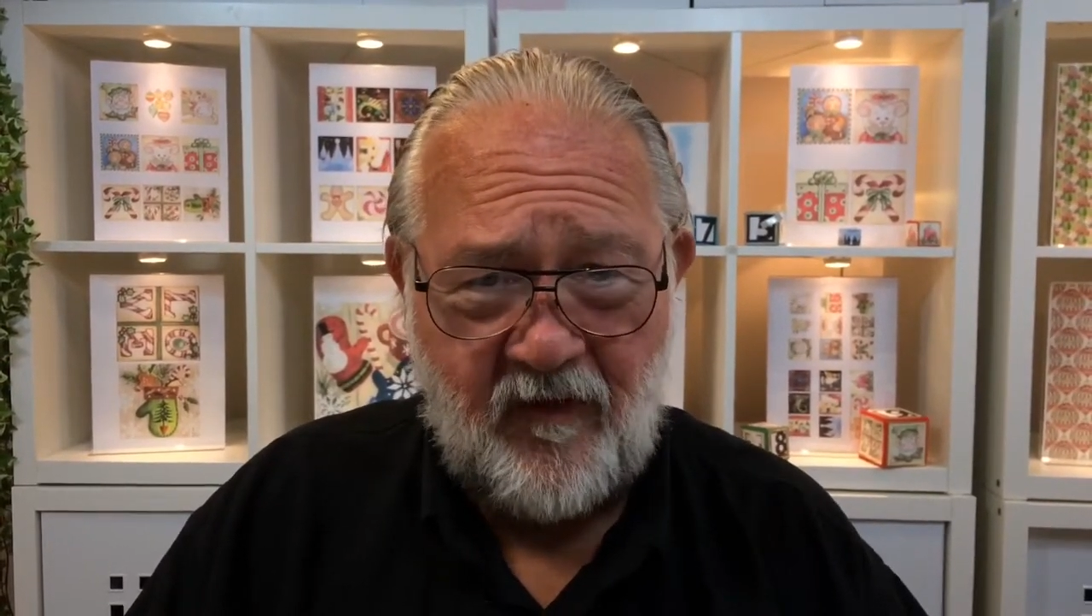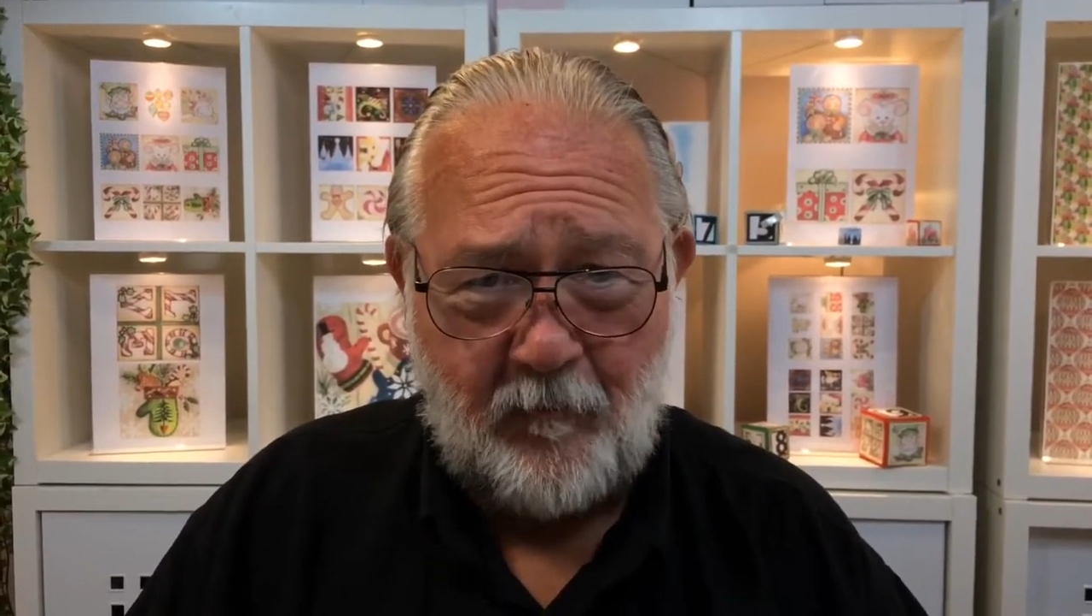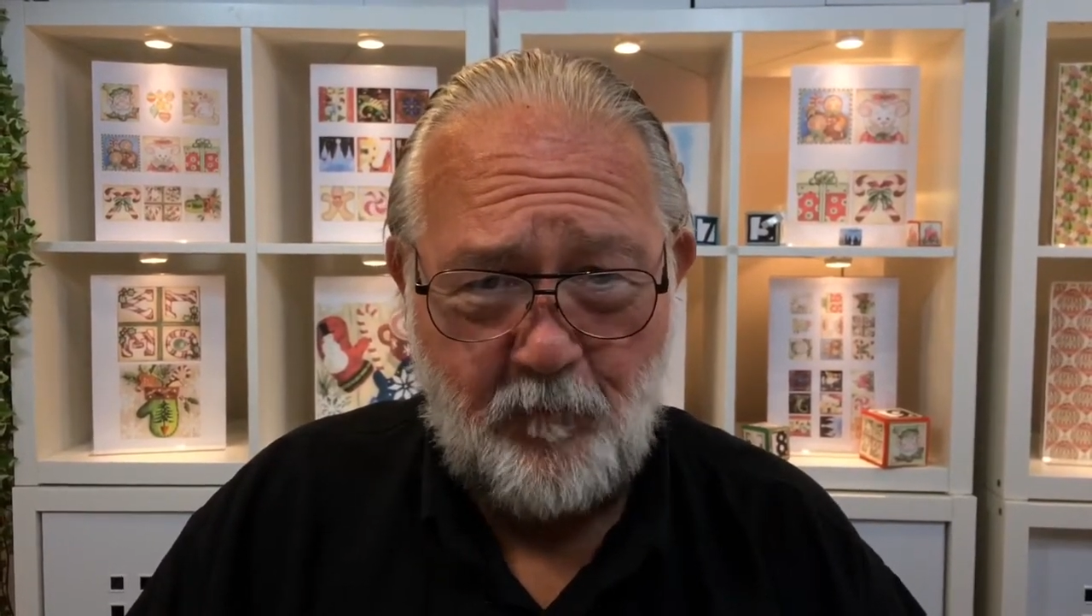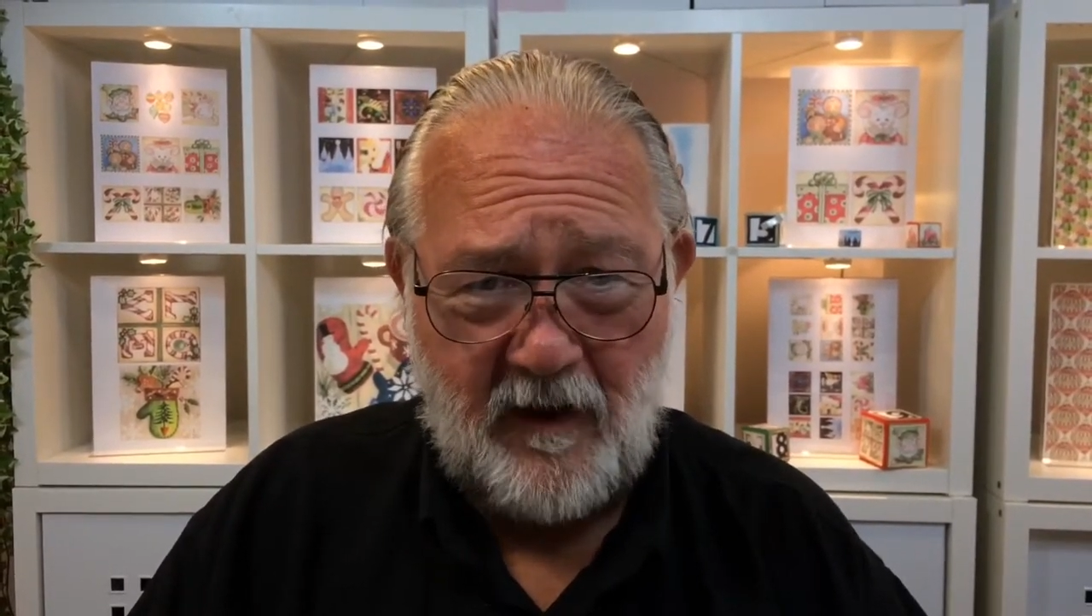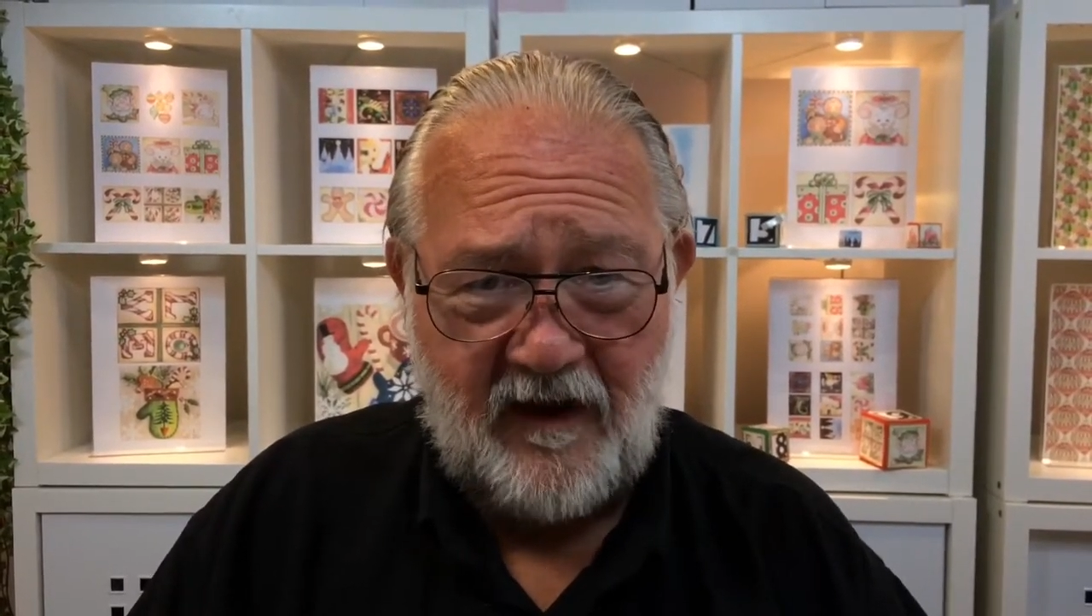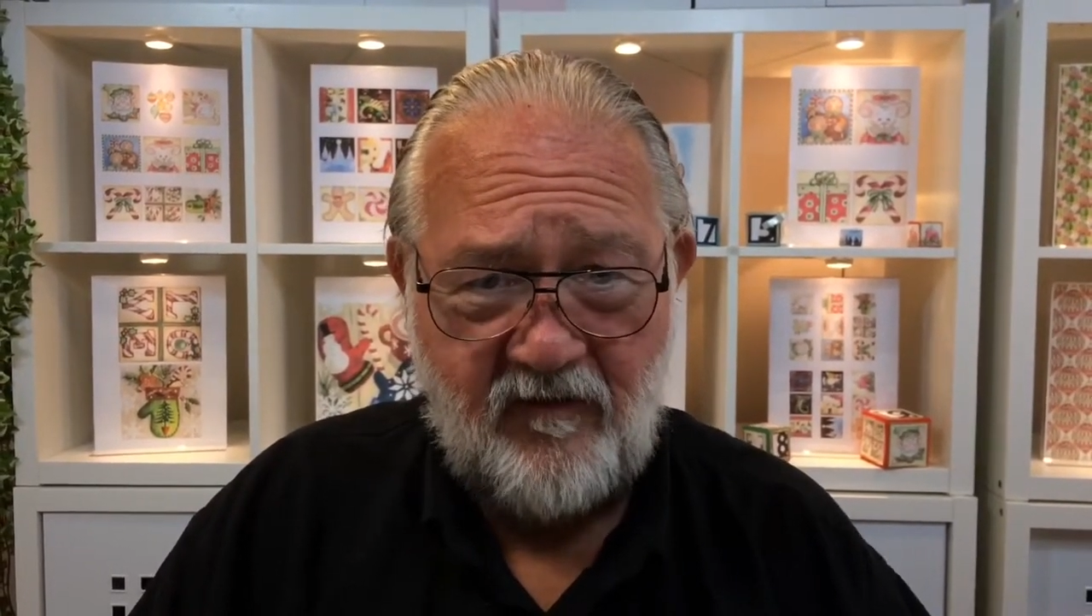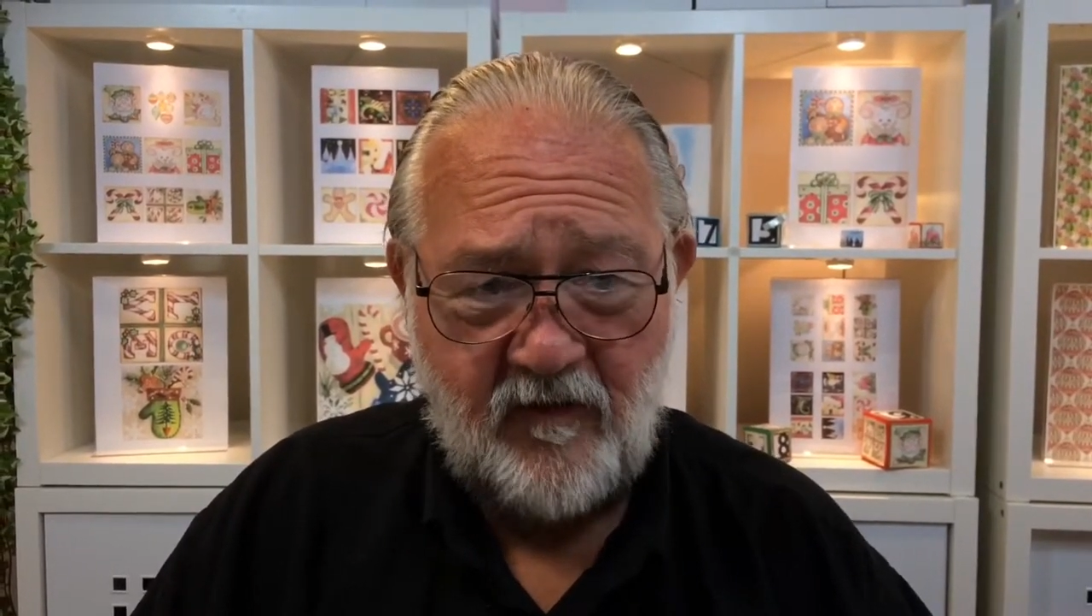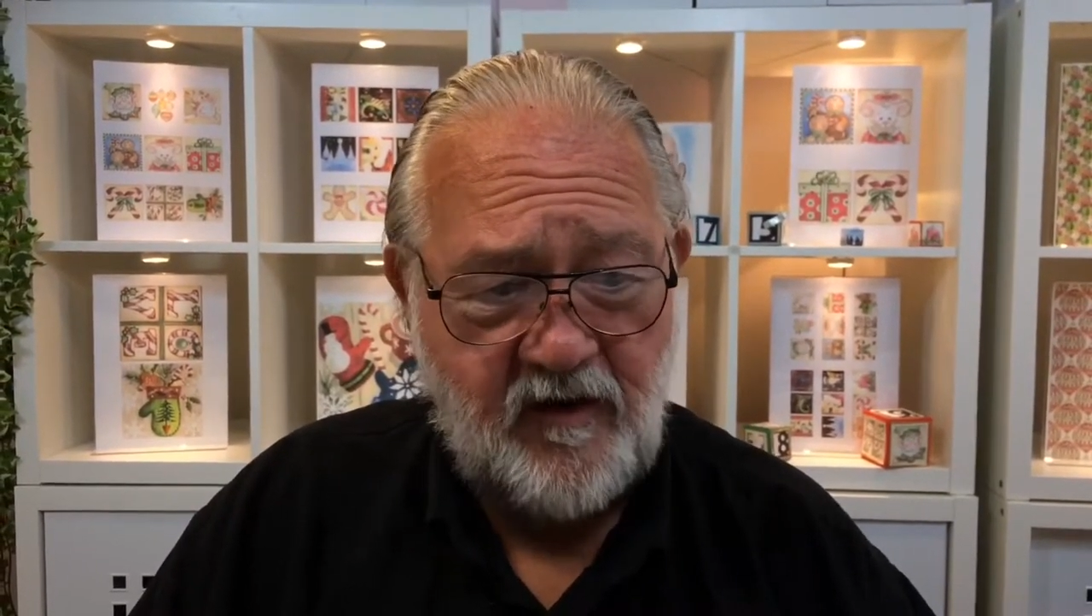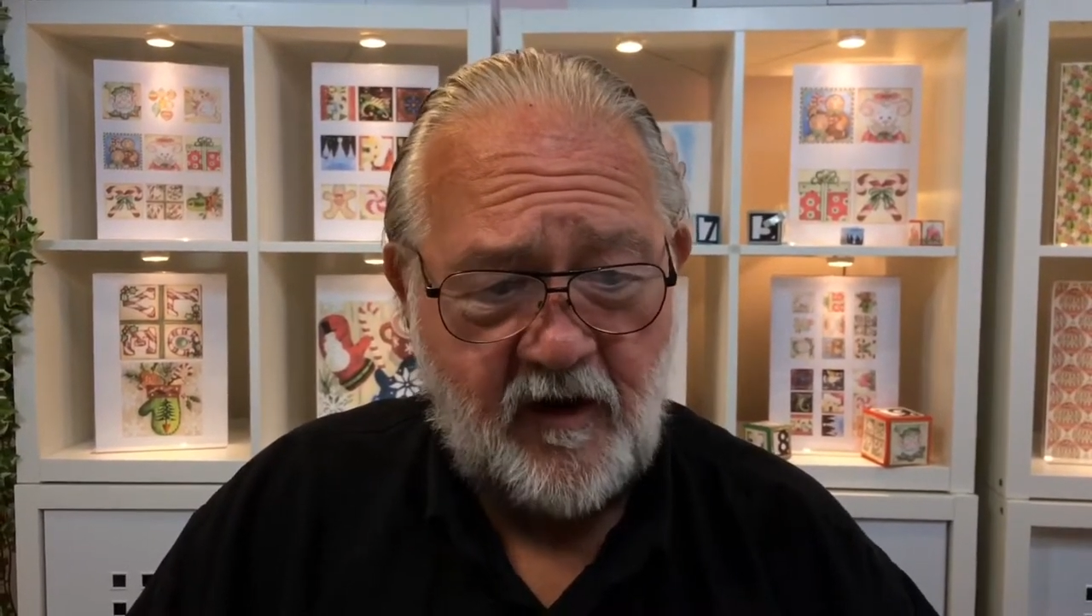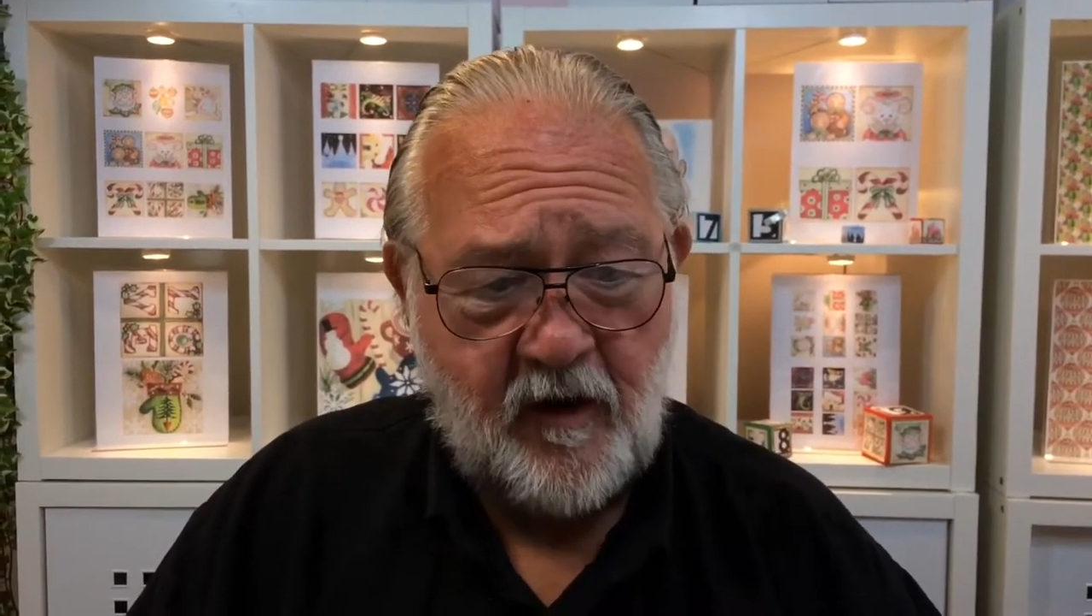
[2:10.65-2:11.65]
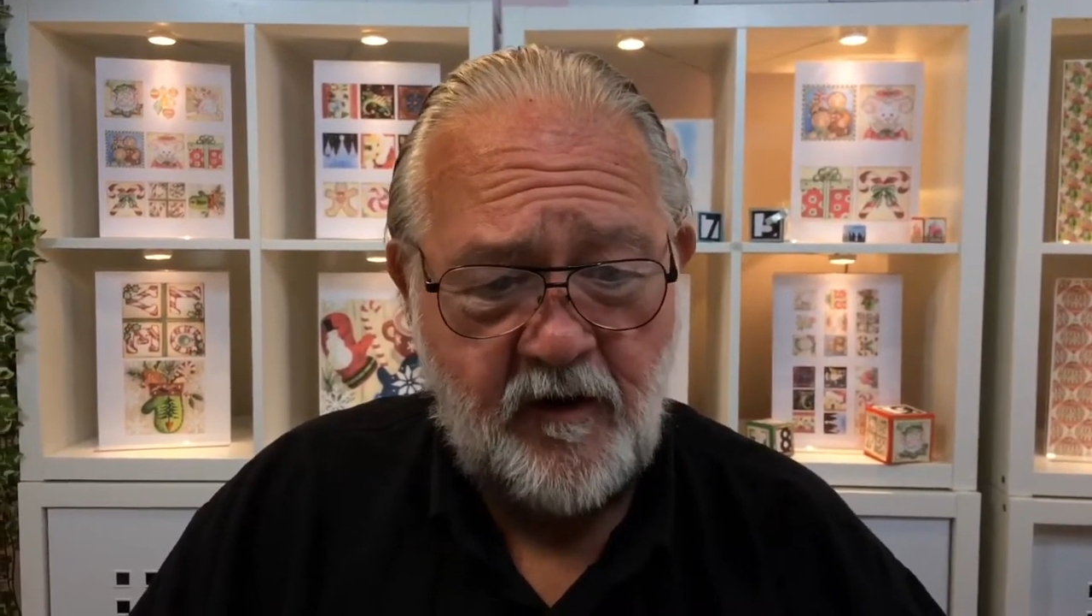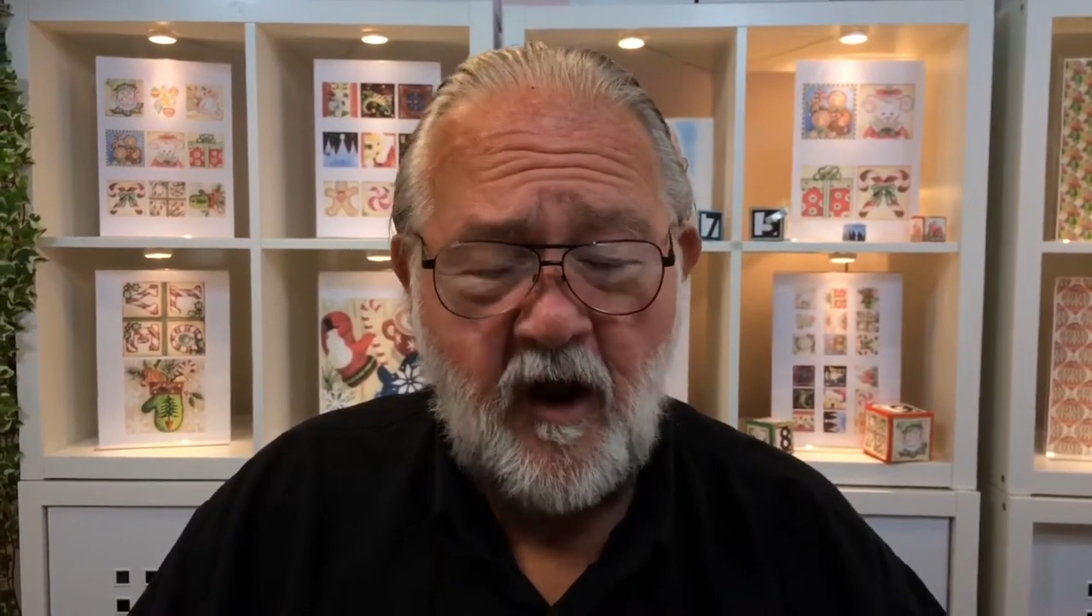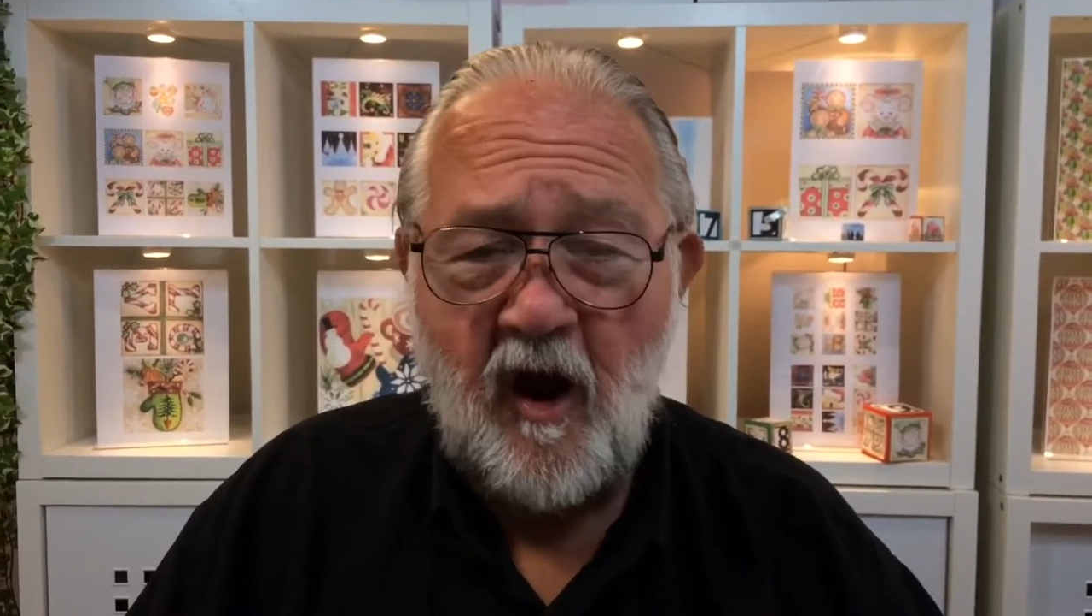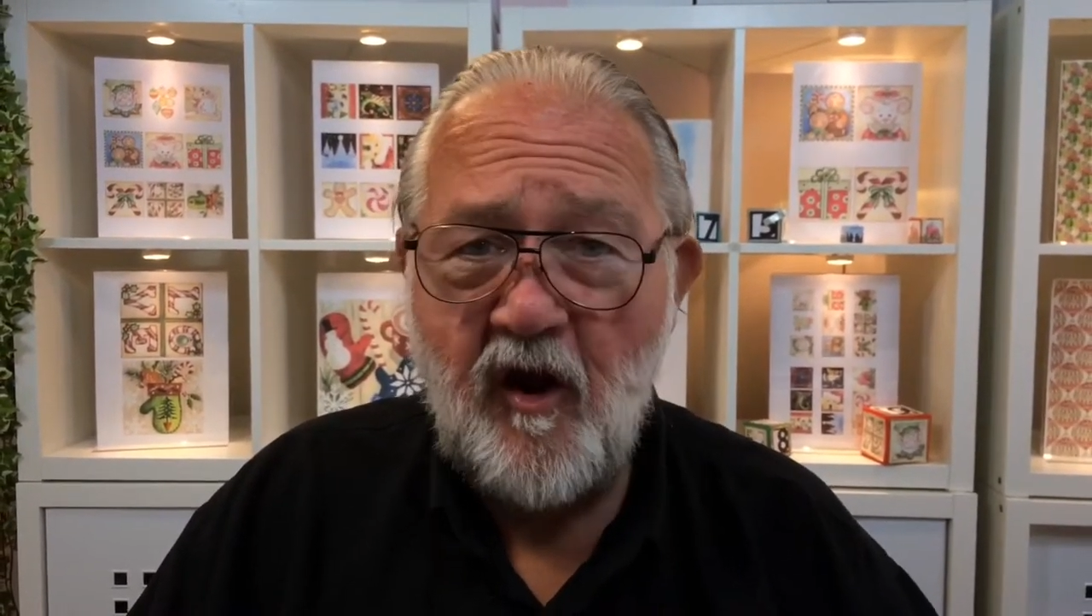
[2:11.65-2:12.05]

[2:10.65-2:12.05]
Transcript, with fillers: templates and you can